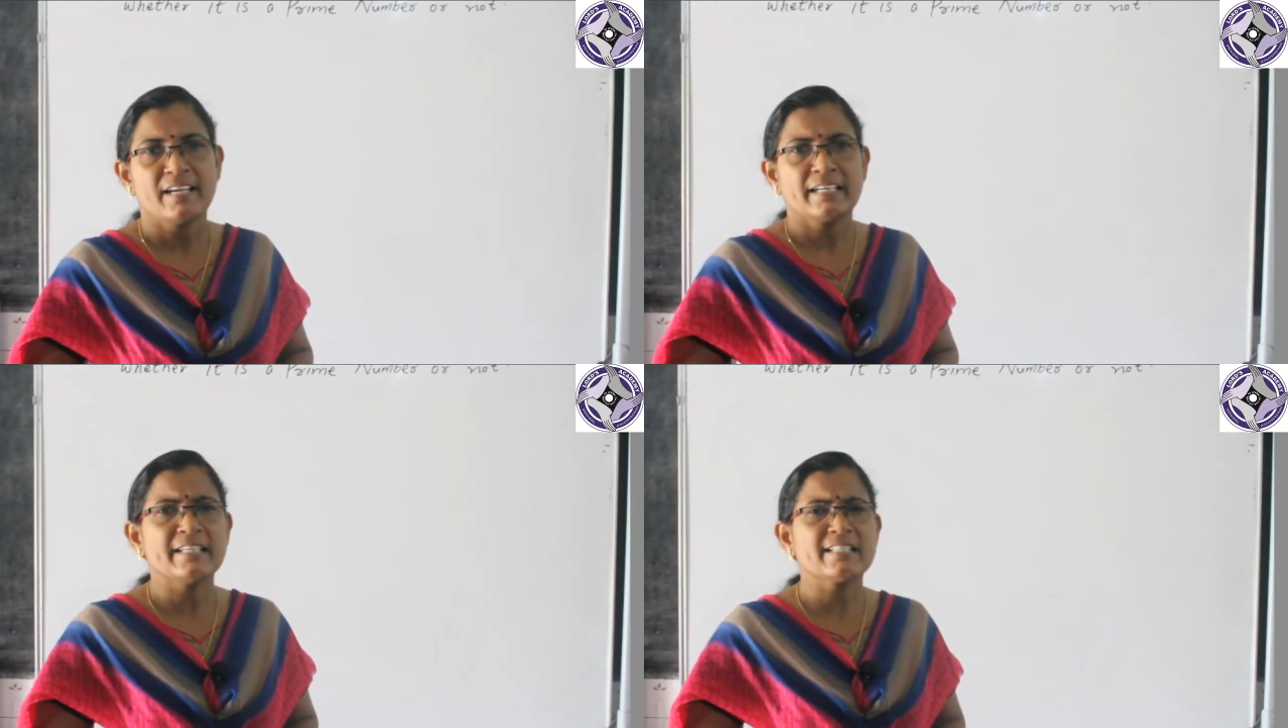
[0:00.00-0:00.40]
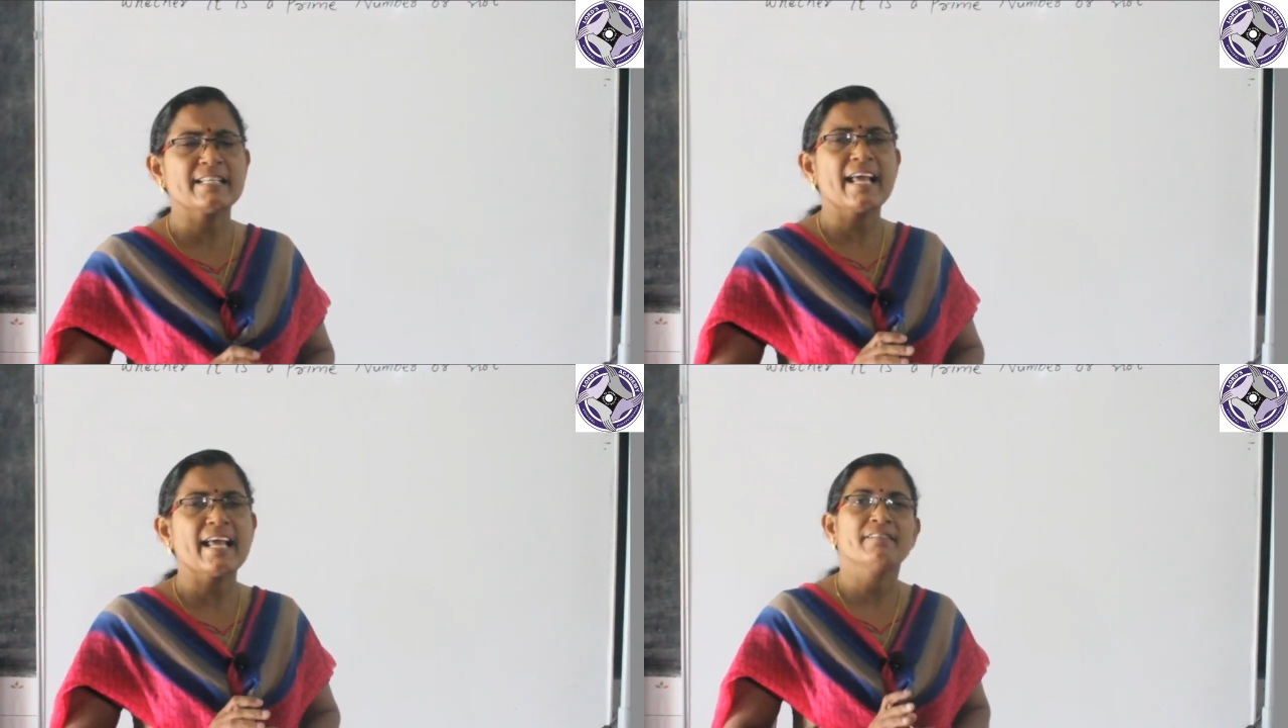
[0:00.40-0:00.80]
It doesn't
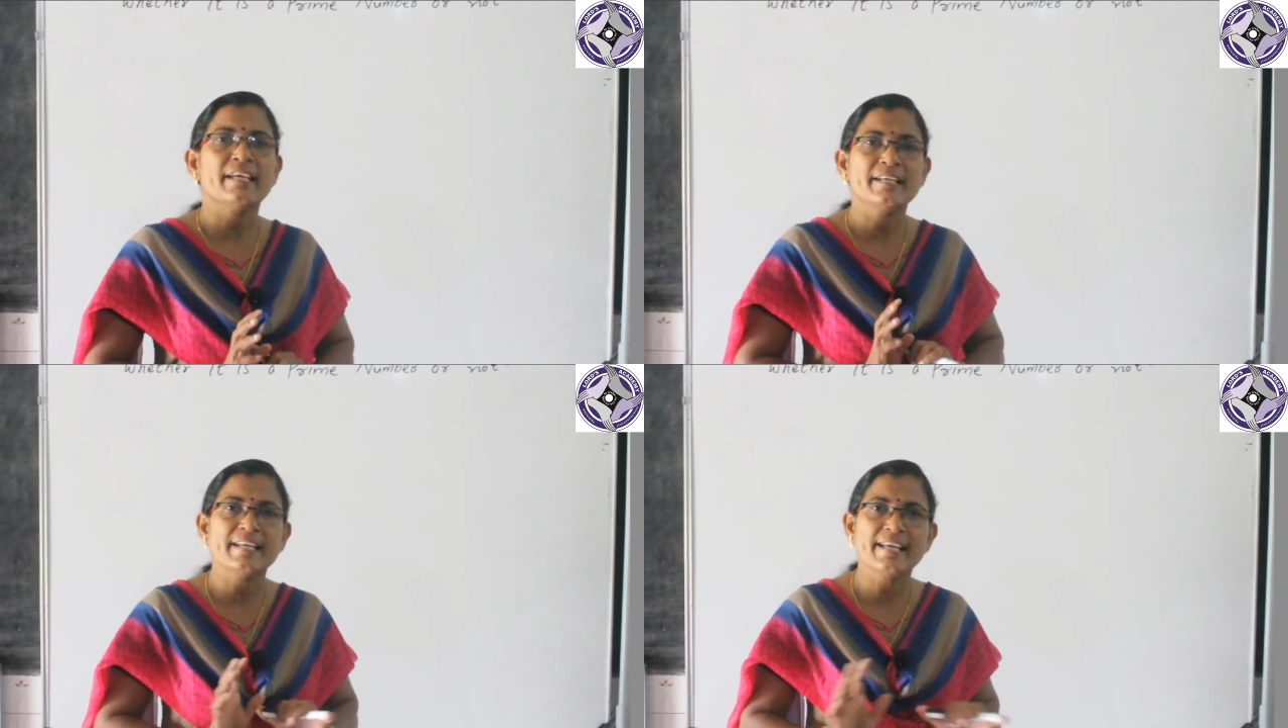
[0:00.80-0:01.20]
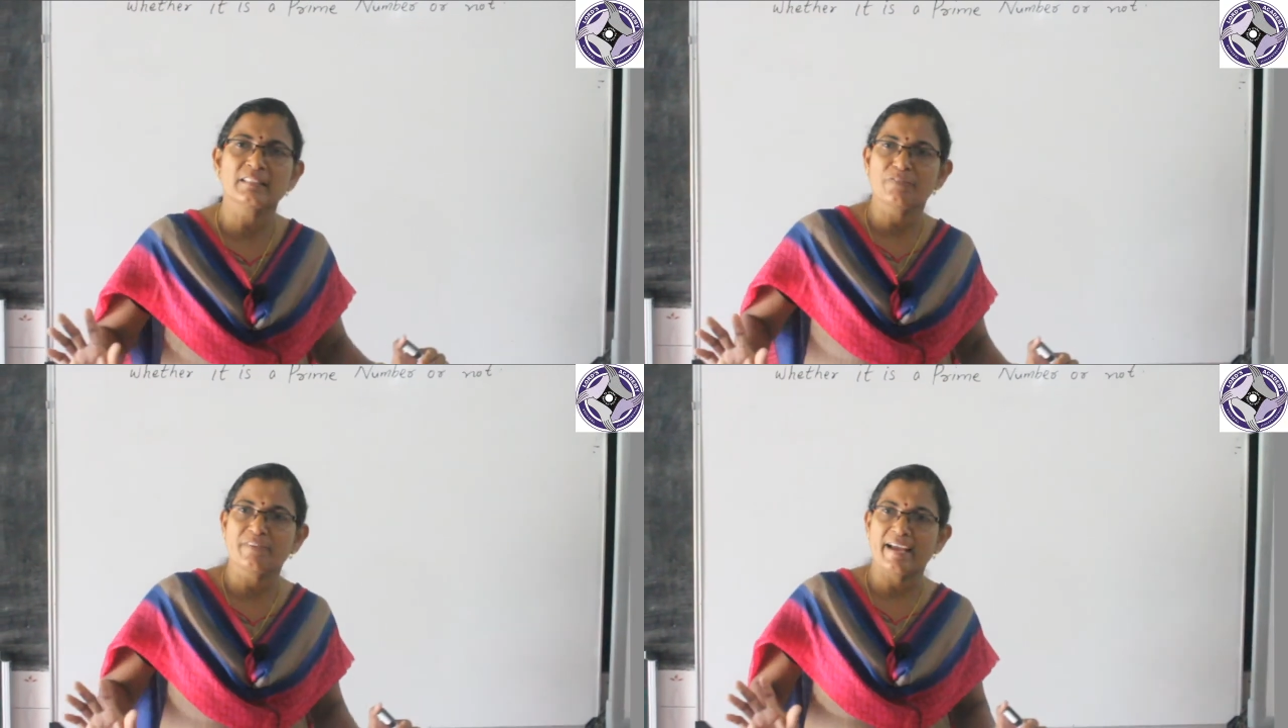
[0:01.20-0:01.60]
have any
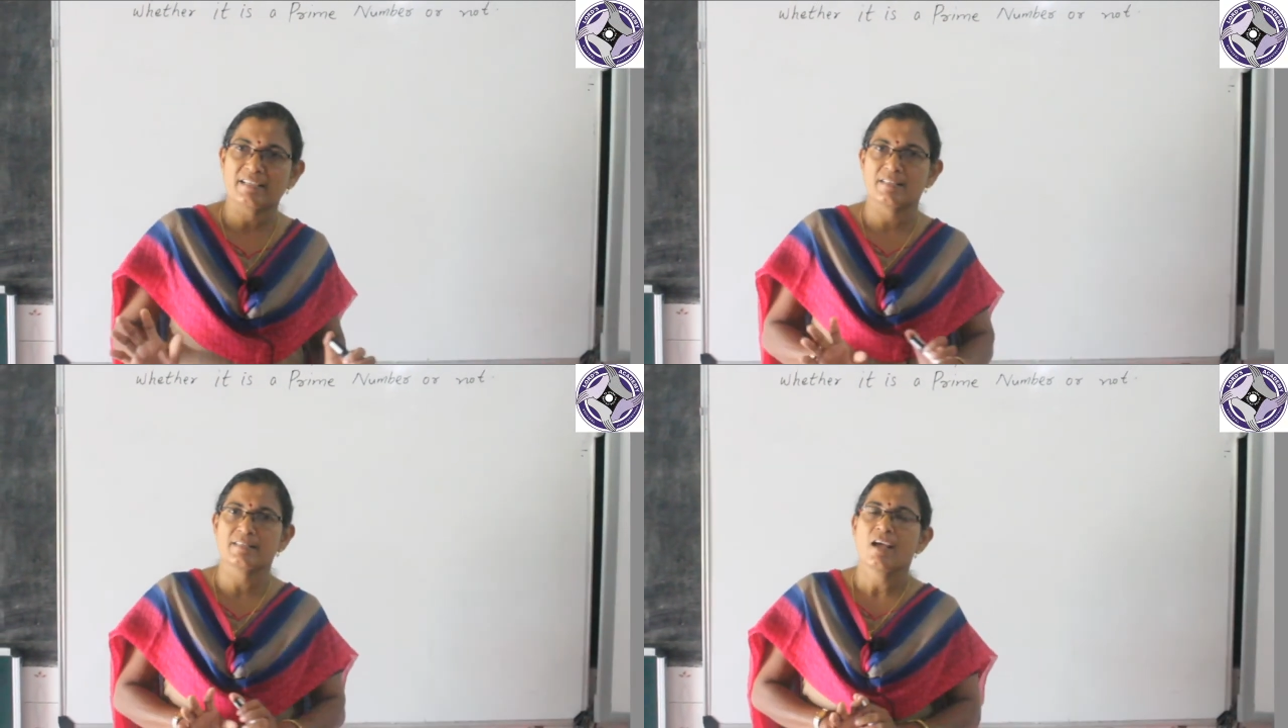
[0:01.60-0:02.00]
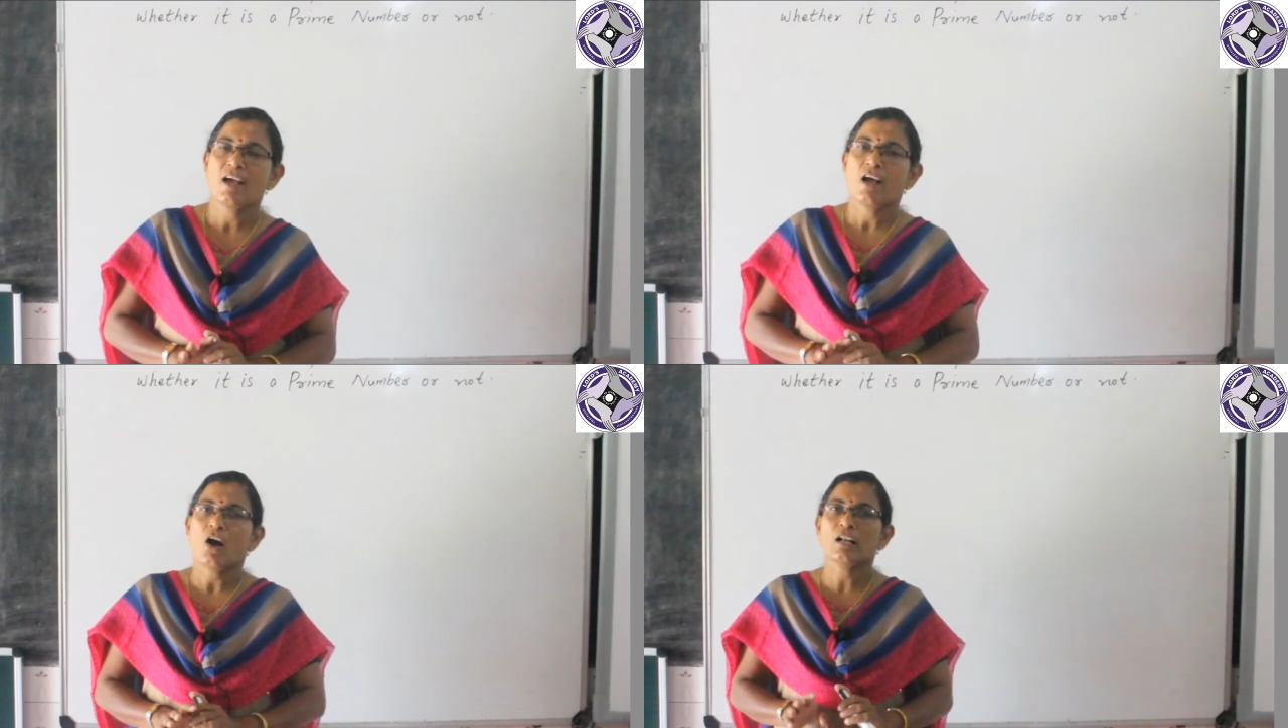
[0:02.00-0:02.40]
other factors.
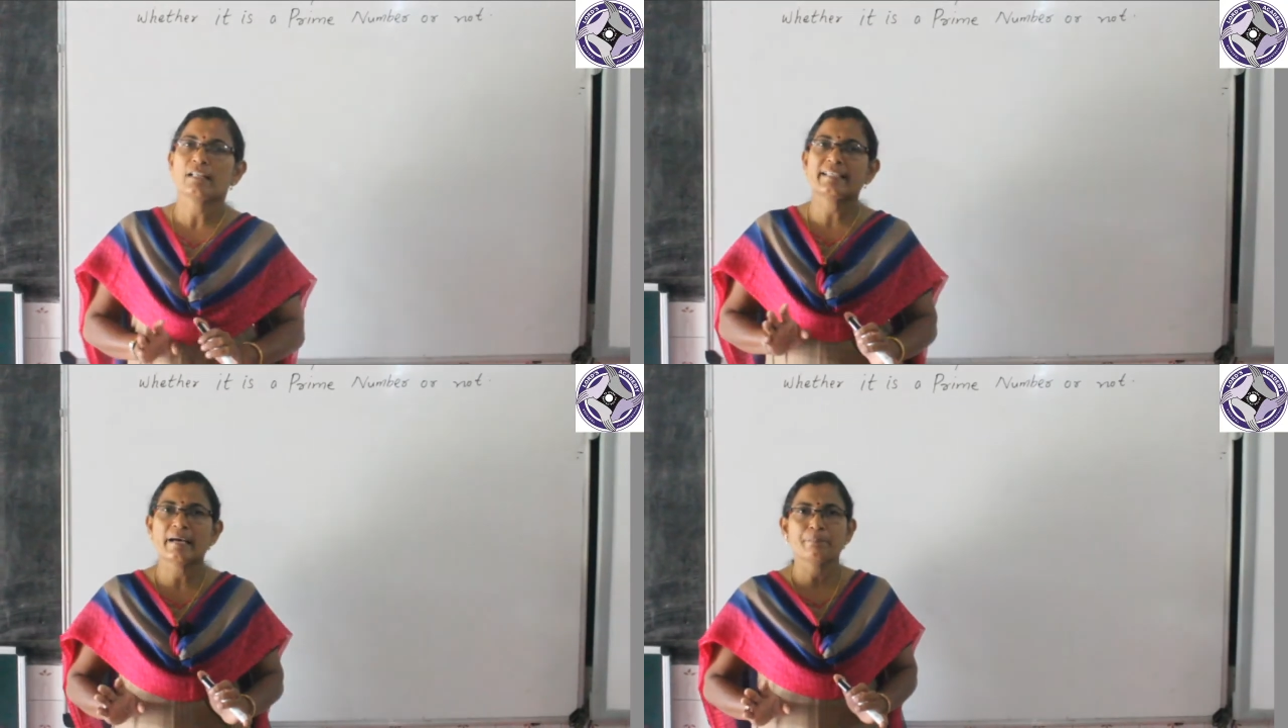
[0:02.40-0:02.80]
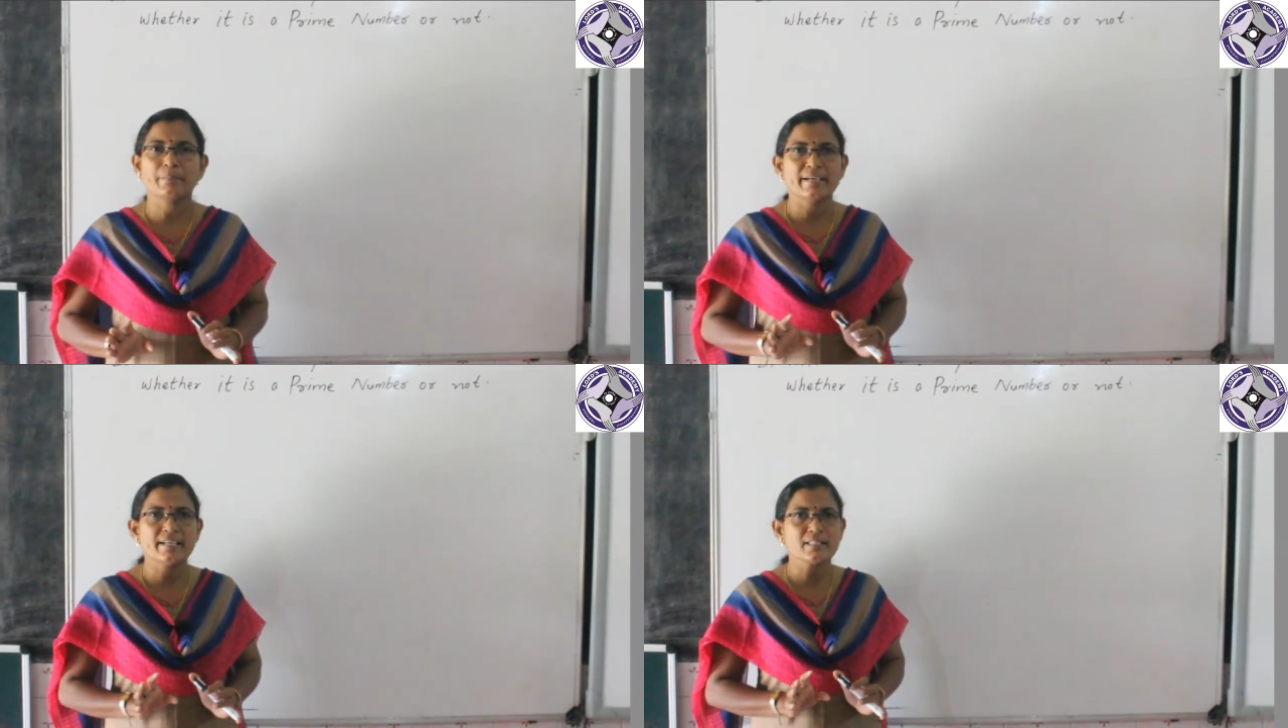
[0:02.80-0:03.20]
All the
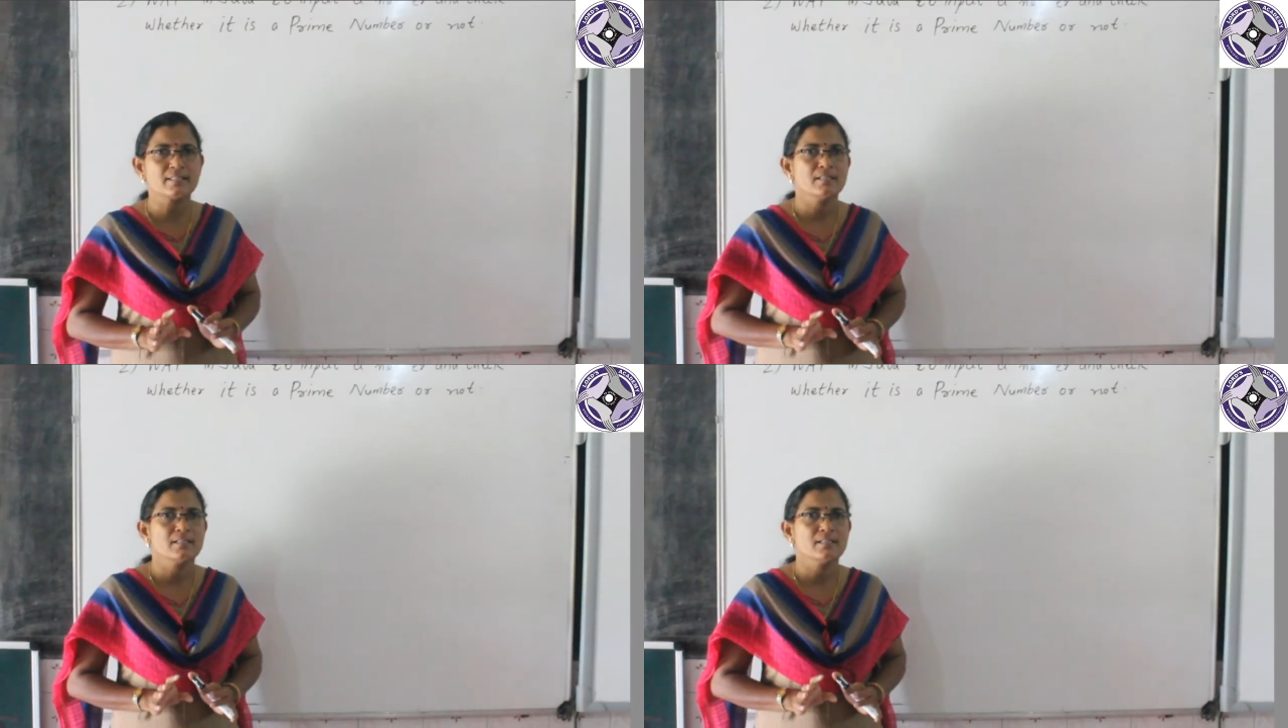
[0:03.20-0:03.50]
numbers